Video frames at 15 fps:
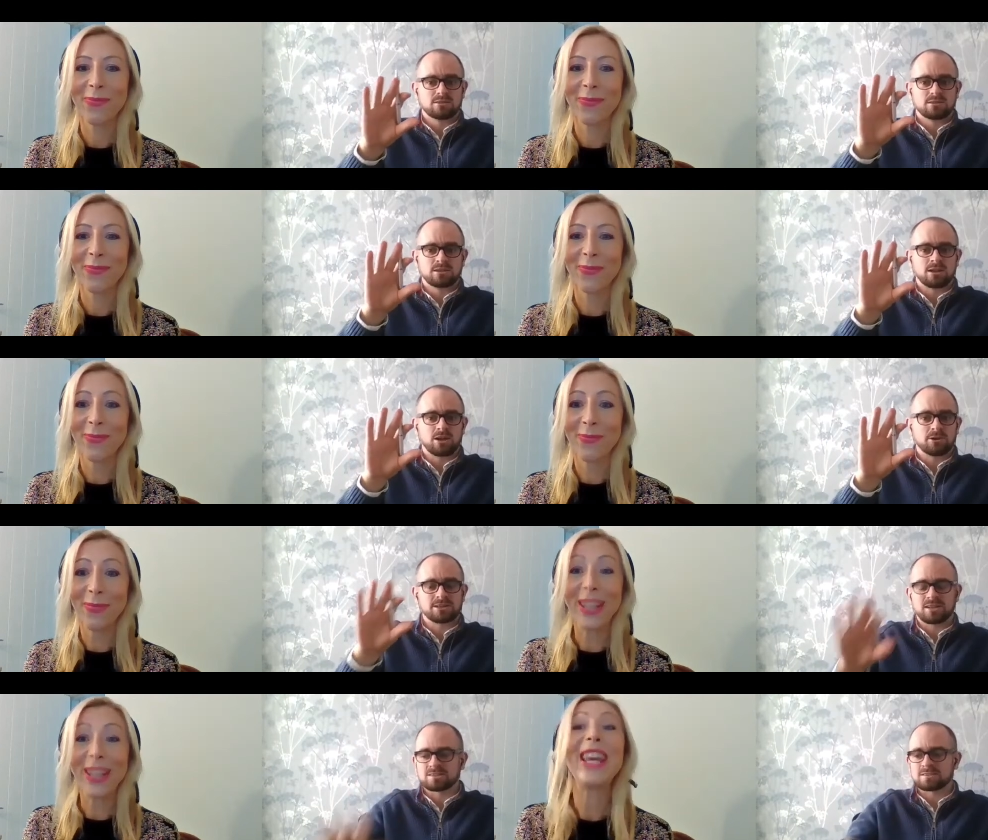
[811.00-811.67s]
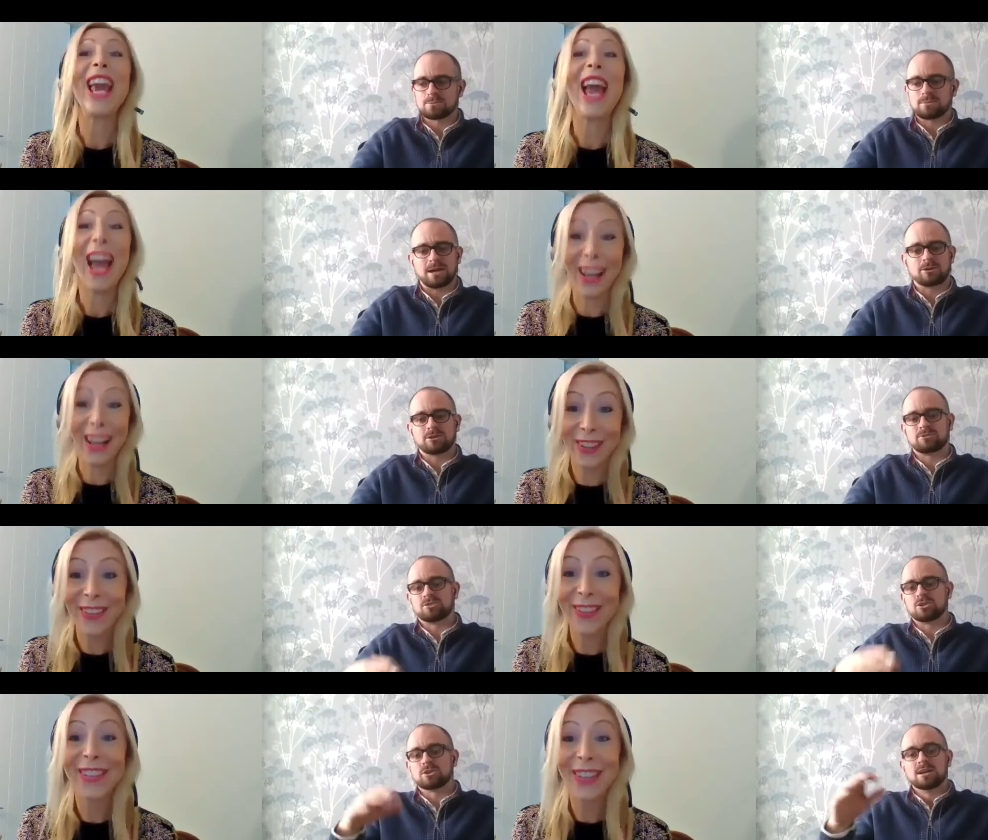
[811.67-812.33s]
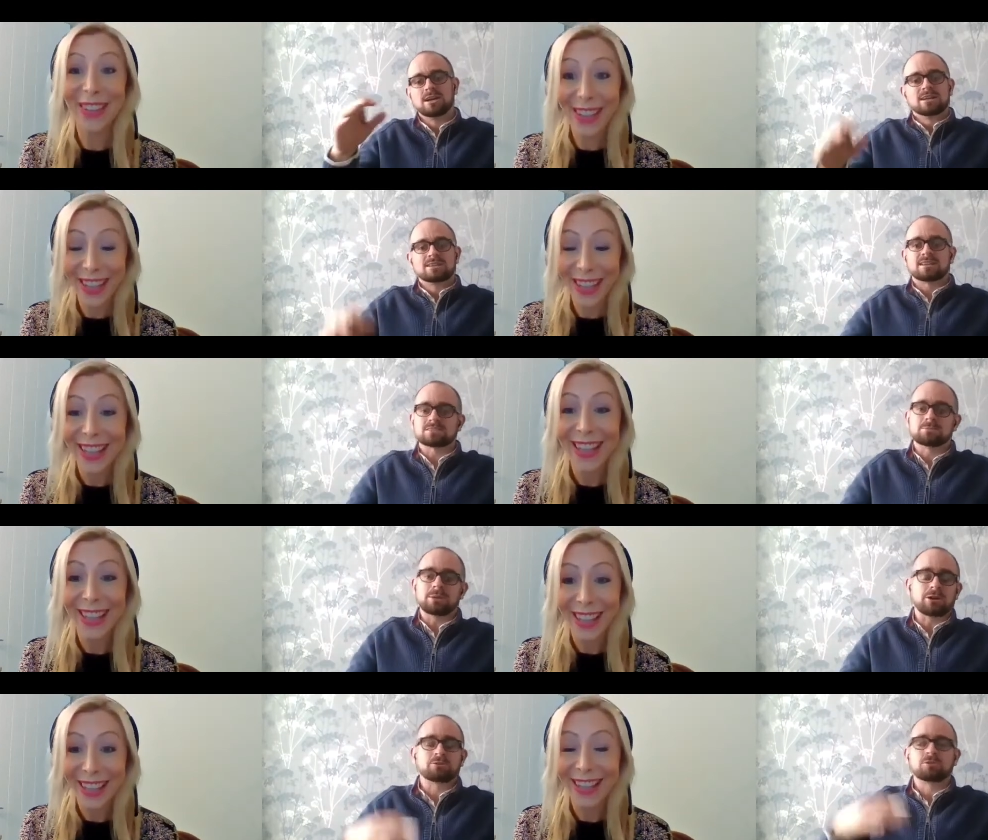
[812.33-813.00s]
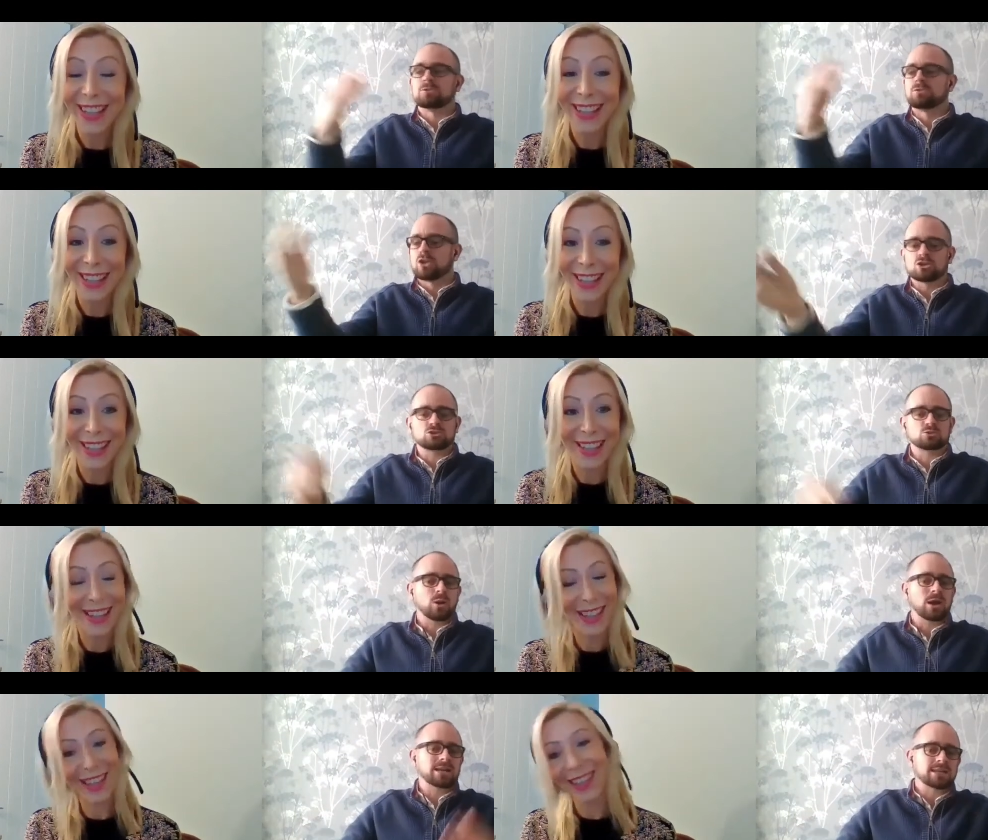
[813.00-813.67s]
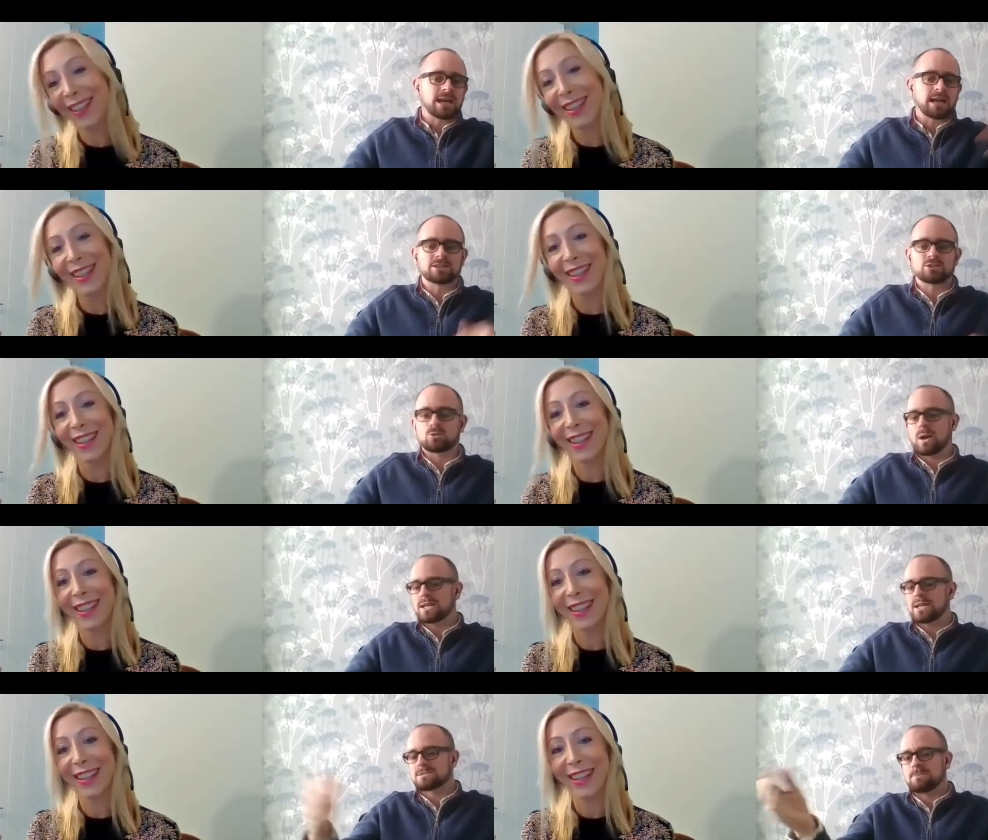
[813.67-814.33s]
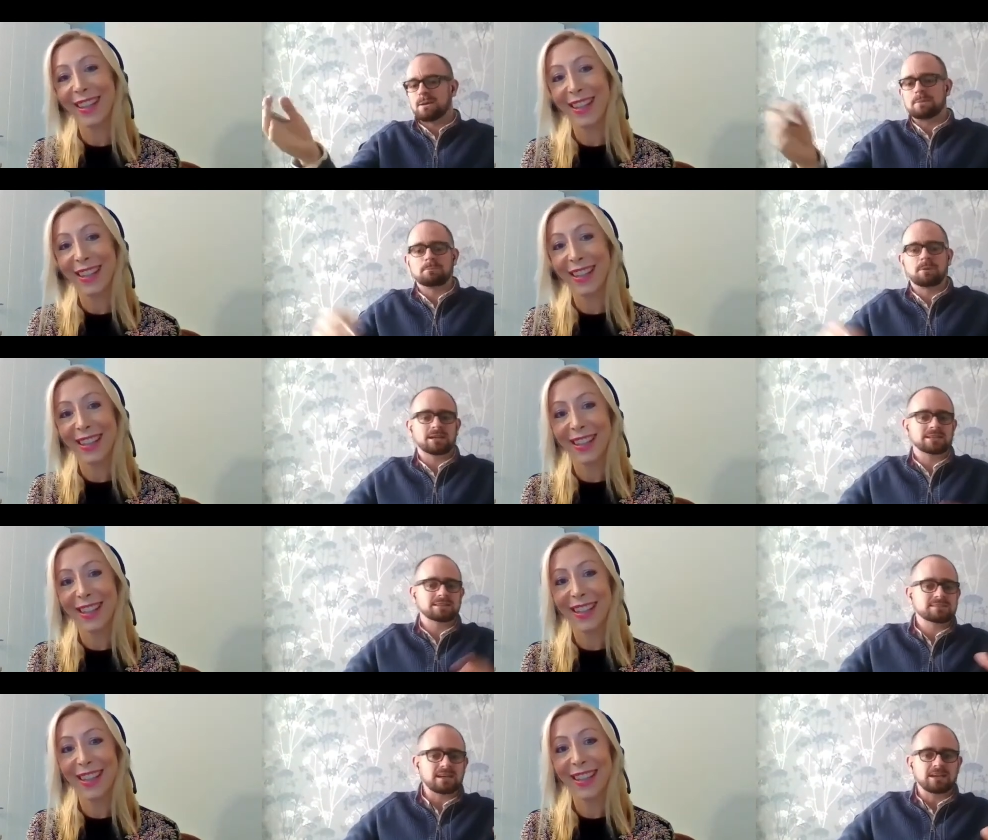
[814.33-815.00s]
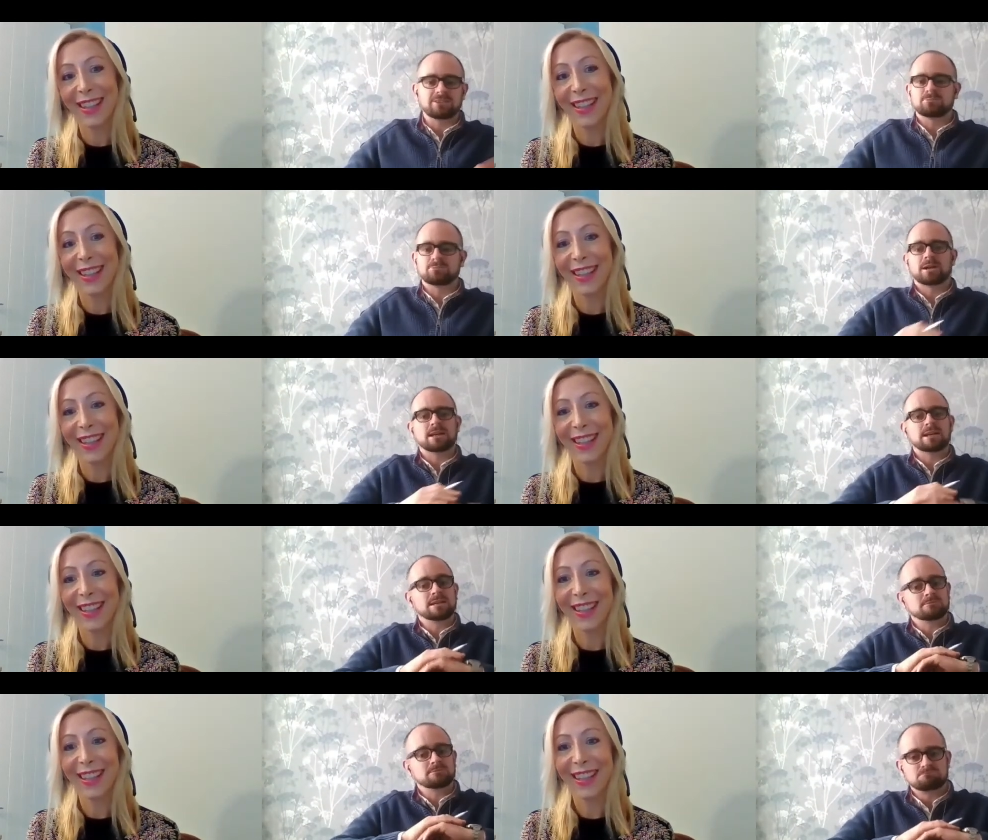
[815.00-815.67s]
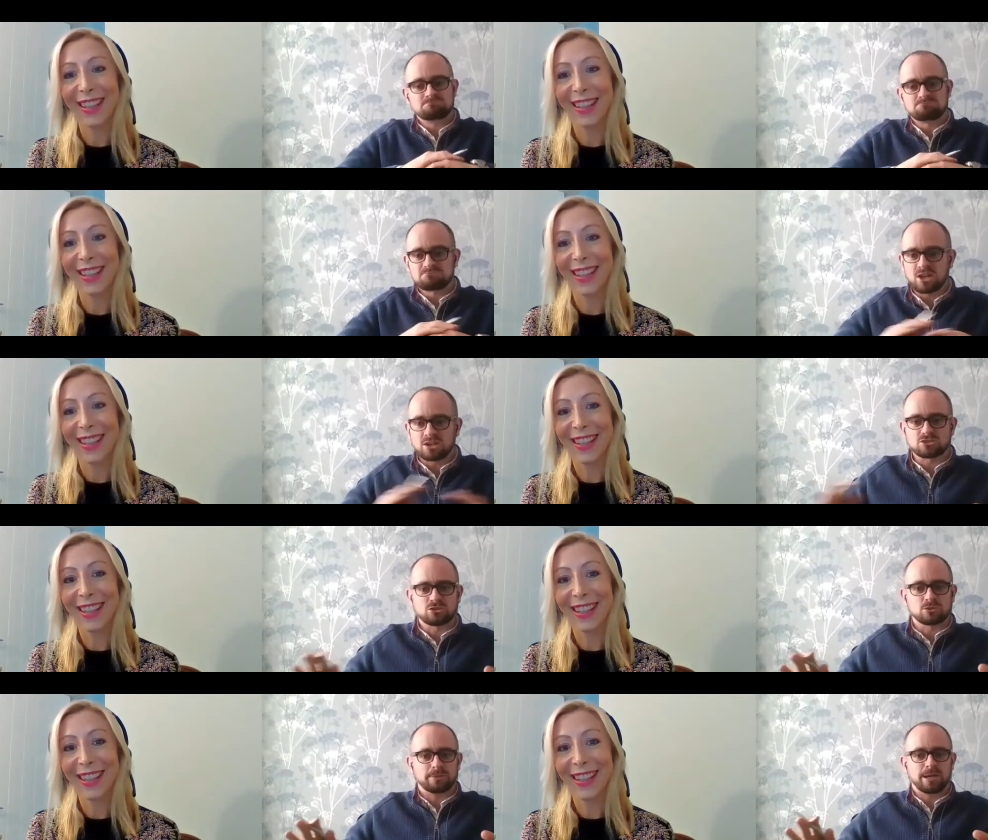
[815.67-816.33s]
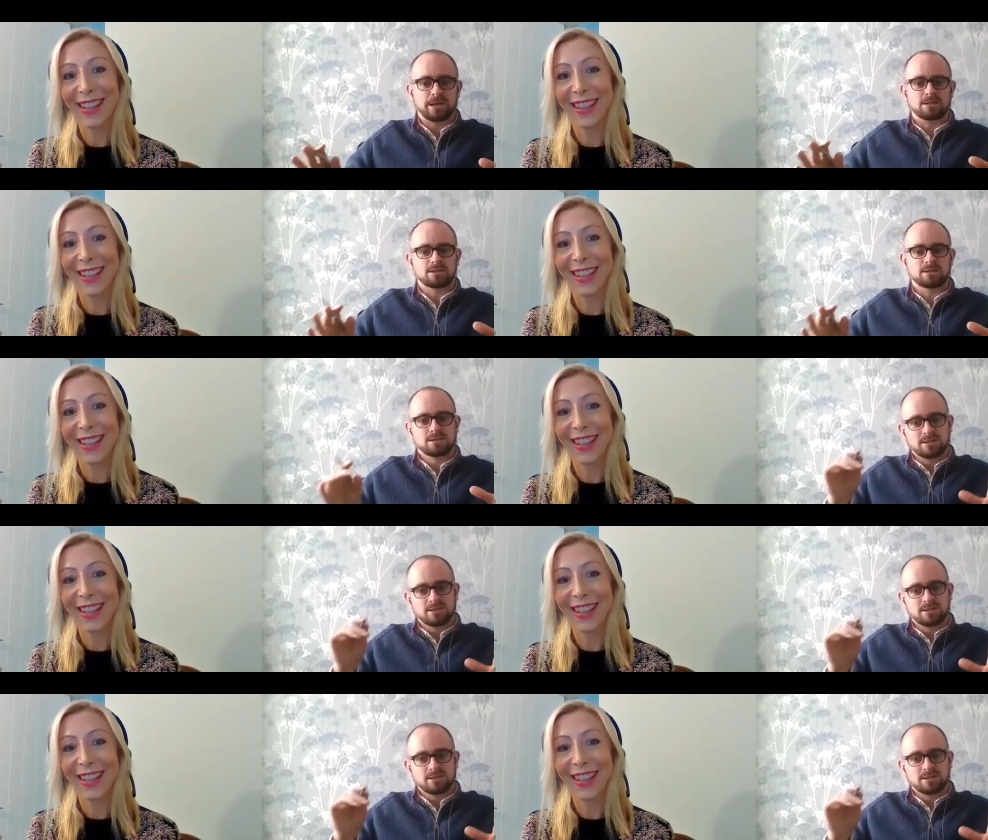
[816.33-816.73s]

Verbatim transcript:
Speaker 1: You know, it doesn't yes. matter if you doesn't matter if you've lost weight, gained weight, spent money, saved money, does not matter.